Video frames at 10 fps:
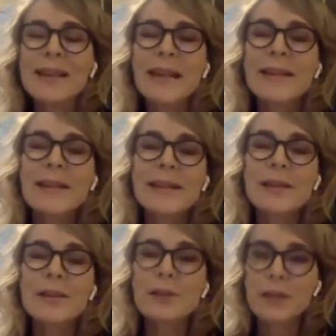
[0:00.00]
takes
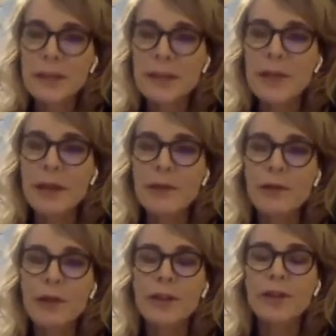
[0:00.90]
lessons learned in South
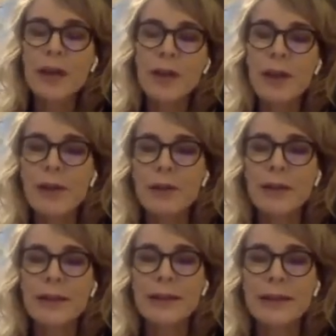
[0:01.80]
Africa to other
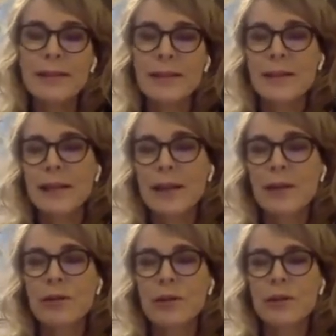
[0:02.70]
African leaders and
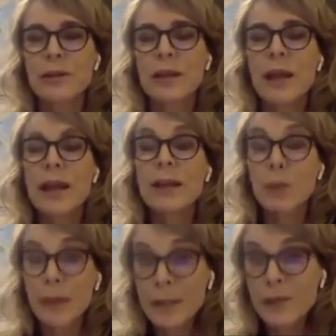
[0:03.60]
stakeholders, as
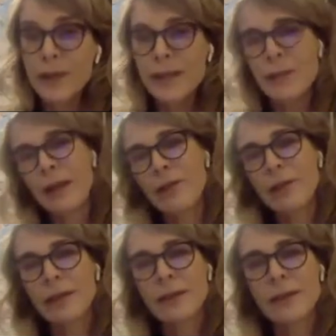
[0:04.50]
well as to victim
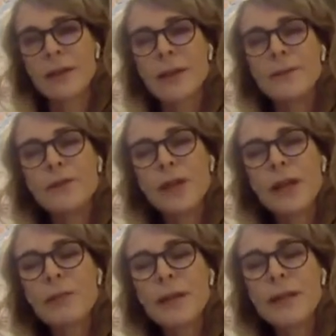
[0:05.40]
advocates, to
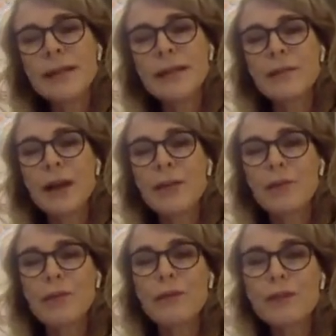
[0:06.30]
help identify
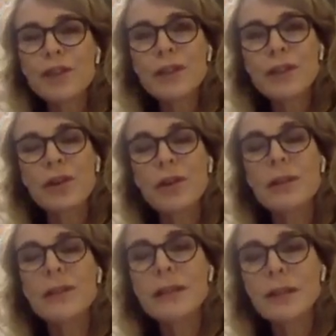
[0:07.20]
more efficient and
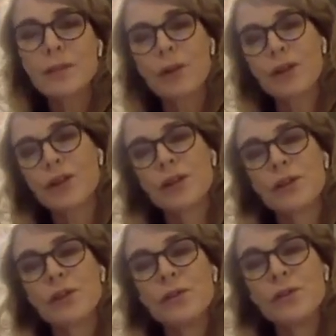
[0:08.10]
holistic approaches
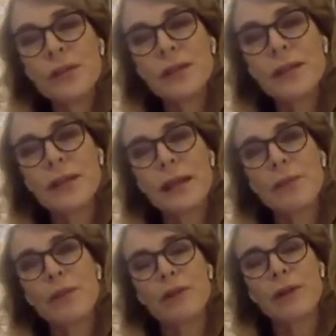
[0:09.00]
to use D N A
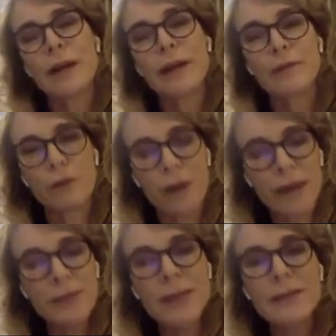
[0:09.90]
profiling for
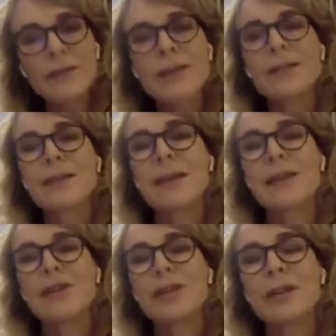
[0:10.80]
crime scene
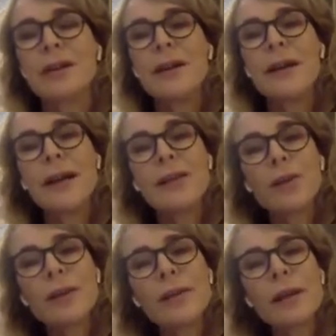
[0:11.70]
investigation, as
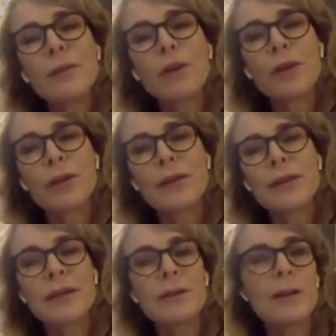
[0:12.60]
well as help progress
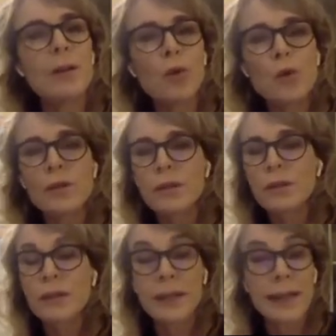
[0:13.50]
D N A laws,
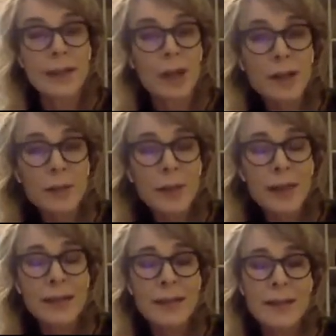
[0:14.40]
D N A
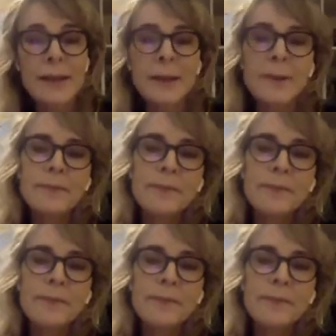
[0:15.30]
databases,